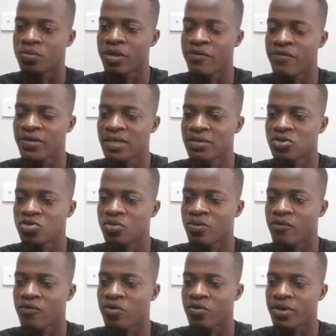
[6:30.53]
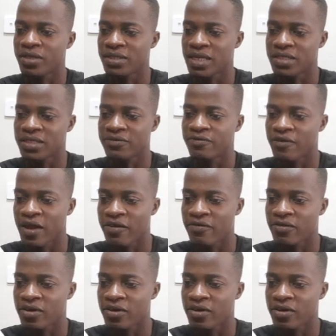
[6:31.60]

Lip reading: The first isotope of chlorine is 35.